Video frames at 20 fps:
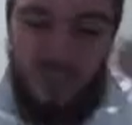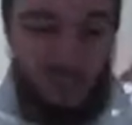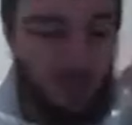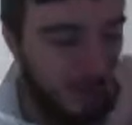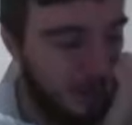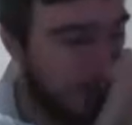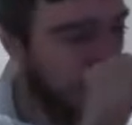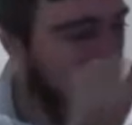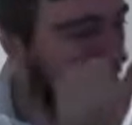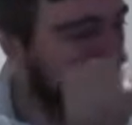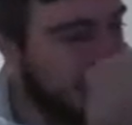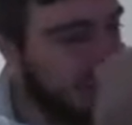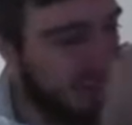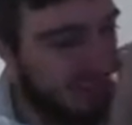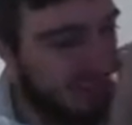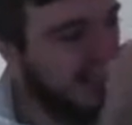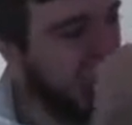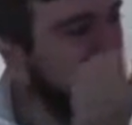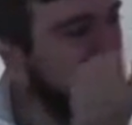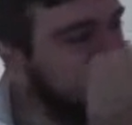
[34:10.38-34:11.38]
With that
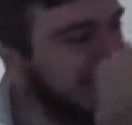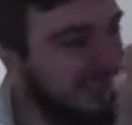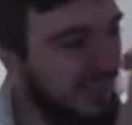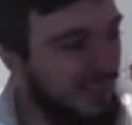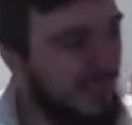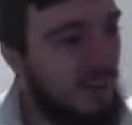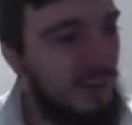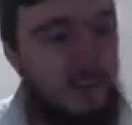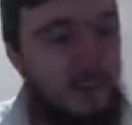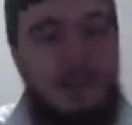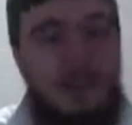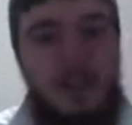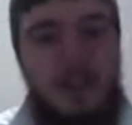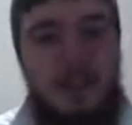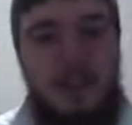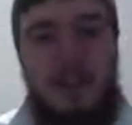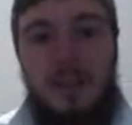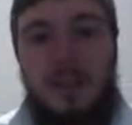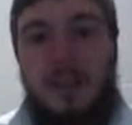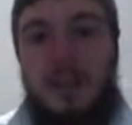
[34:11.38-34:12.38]
being the case,
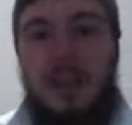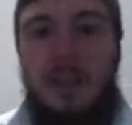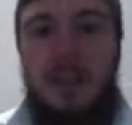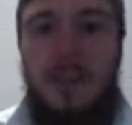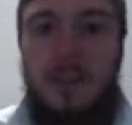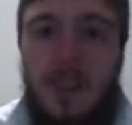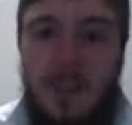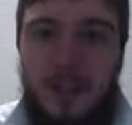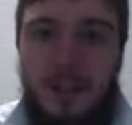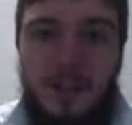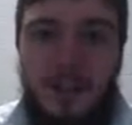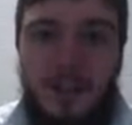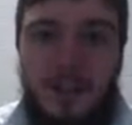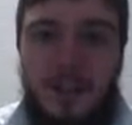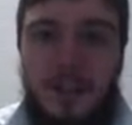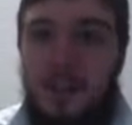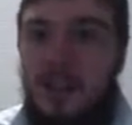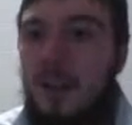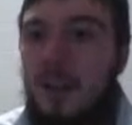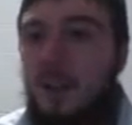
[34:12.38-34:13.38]
seeing
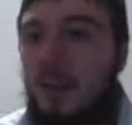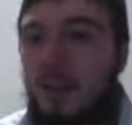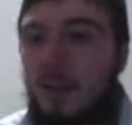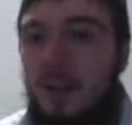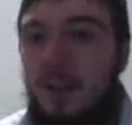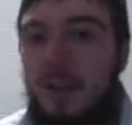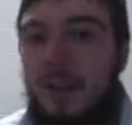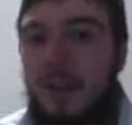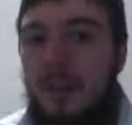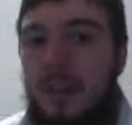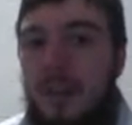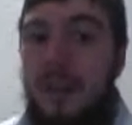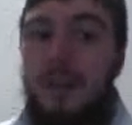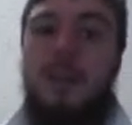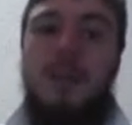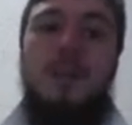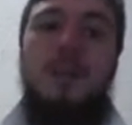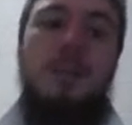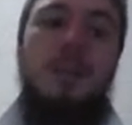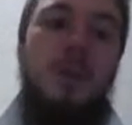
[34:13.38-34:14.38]
this and noticing that
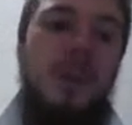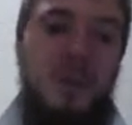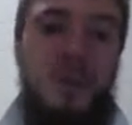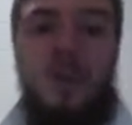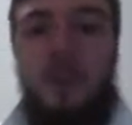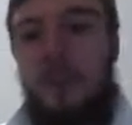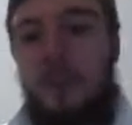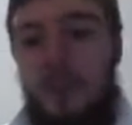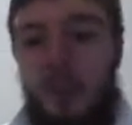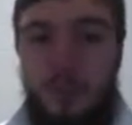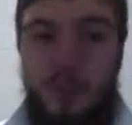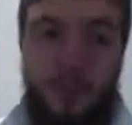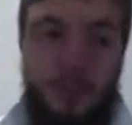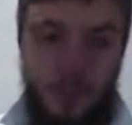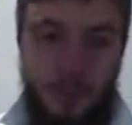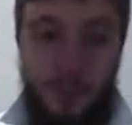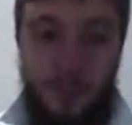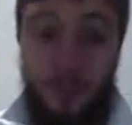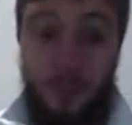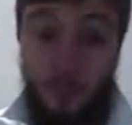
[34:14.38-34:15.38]
it originally was
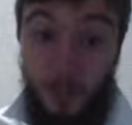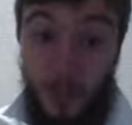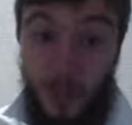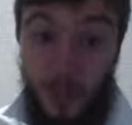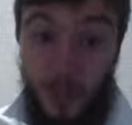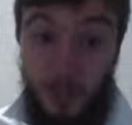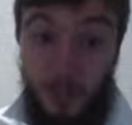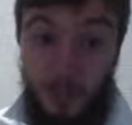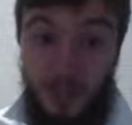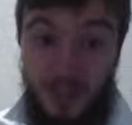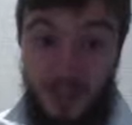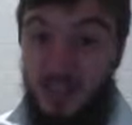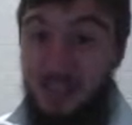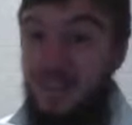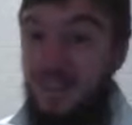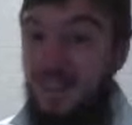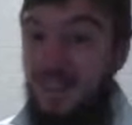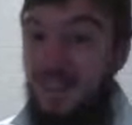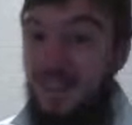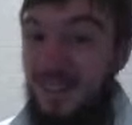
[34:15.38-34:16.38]
supposed to be in the ROM,
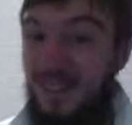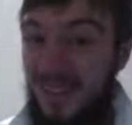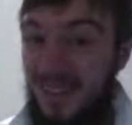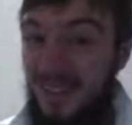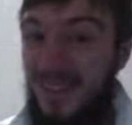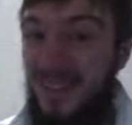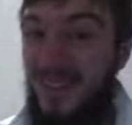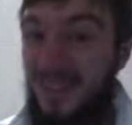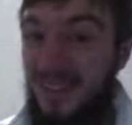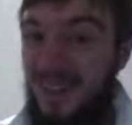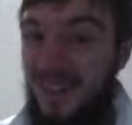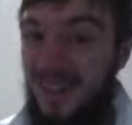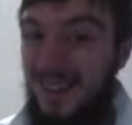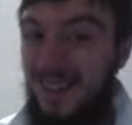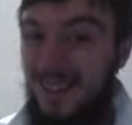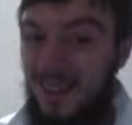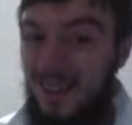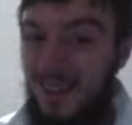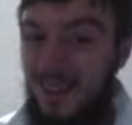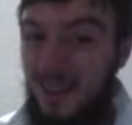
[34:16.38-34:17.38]
it kind
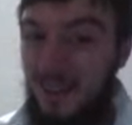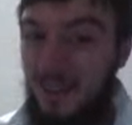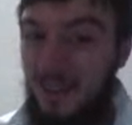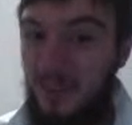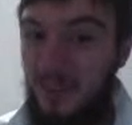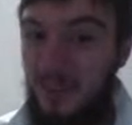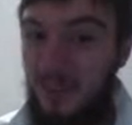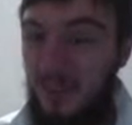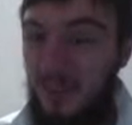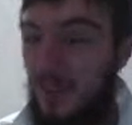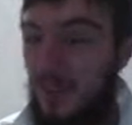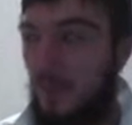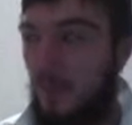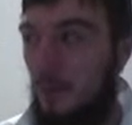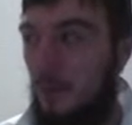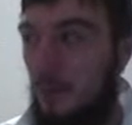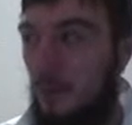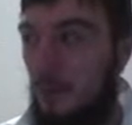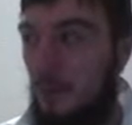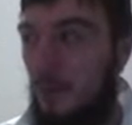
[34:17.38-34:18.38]
of sucks. That
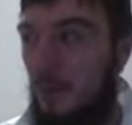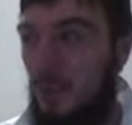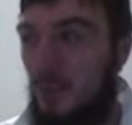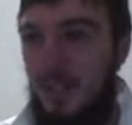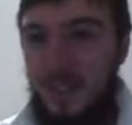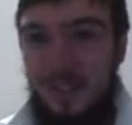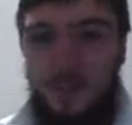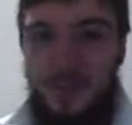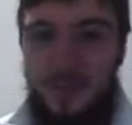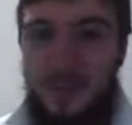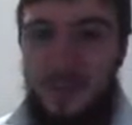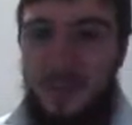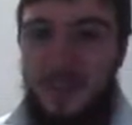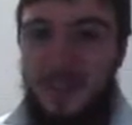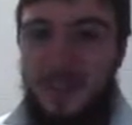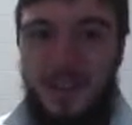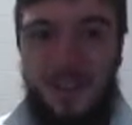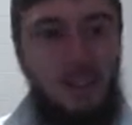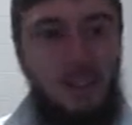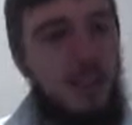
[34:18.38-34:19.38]
would be
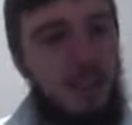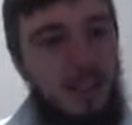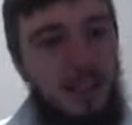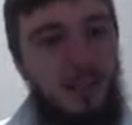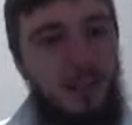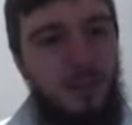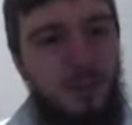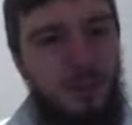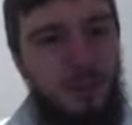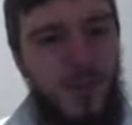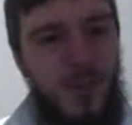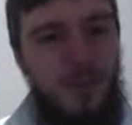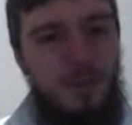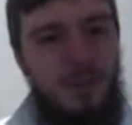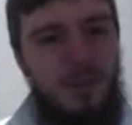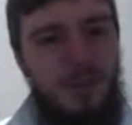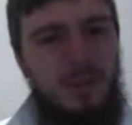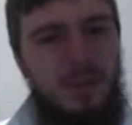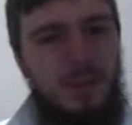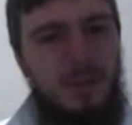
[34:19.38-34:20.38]
like a beginner's
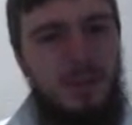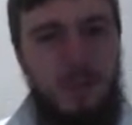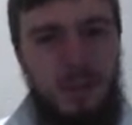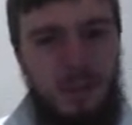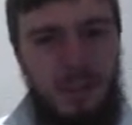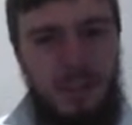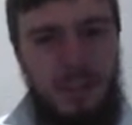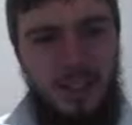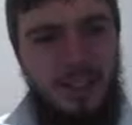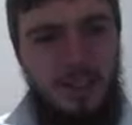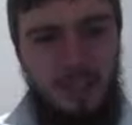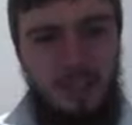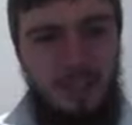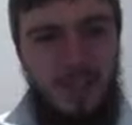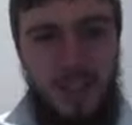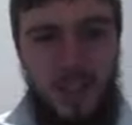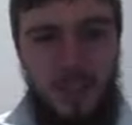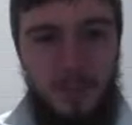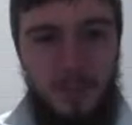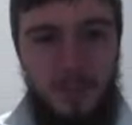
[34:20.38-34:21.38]
trap for any
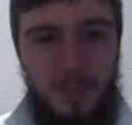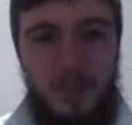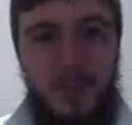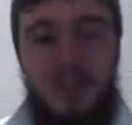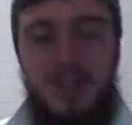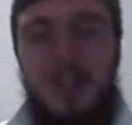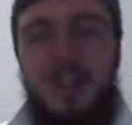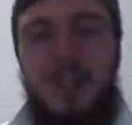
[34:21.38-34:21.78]
gamer.